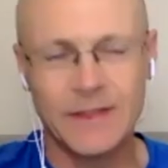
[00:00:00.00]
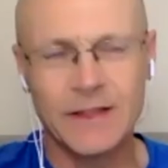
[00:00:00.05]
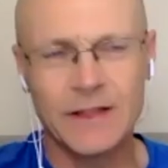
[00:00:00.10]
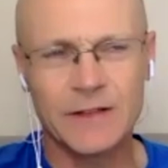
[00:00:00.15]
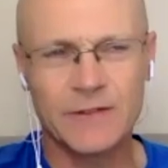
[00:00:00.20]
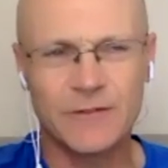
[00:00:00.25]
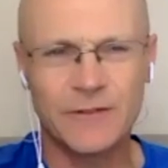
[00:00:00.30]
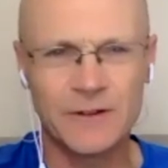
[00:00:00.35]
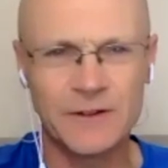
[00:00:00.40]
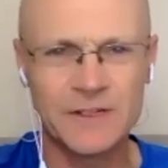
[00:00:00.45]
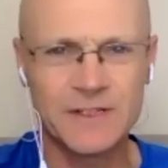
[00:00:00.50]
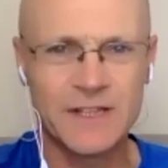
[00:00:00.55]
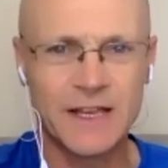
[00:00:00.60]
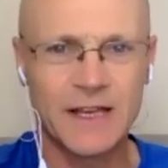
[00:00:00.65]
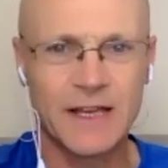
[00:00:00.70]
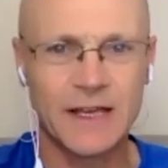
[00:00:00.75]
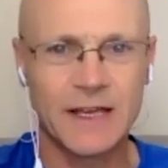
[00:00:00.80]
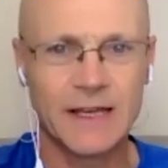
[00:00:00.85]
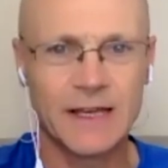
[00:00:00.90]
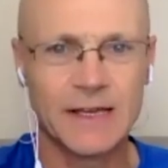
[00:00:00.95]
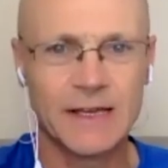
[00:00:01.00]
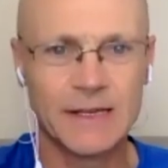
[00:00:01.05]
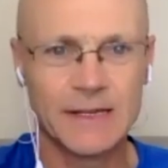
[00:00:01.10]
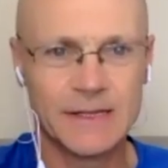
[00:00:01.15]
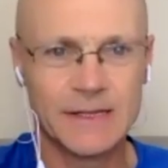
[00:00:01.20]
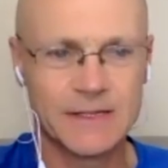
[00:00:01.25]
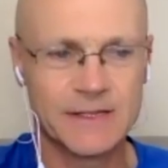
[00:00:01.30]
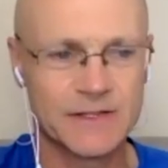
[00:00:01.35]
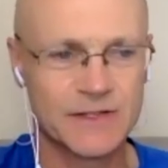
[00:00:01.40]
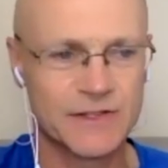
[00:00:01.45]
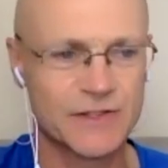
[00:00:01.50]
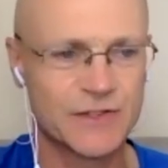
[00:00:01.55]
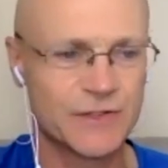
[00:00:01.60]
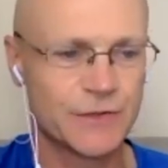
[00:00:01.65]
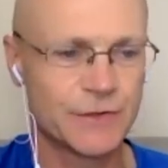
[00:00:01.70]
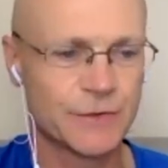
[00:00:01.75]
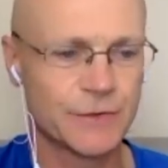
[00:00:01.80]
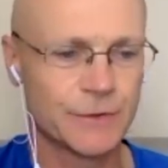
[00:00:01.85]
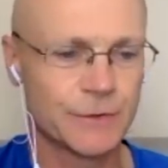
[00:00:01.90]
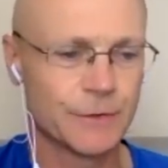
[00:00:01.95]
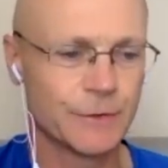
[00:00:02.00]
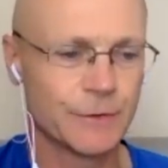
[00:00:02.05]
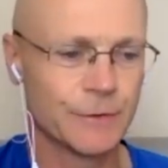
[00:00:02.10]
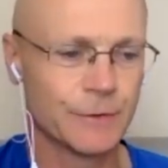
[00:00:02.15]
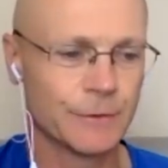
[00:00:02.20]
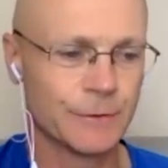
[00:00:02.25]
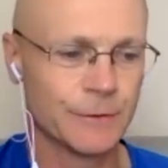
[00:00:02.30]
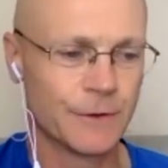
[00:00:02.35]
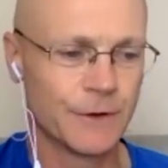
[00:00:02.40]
the first thing is to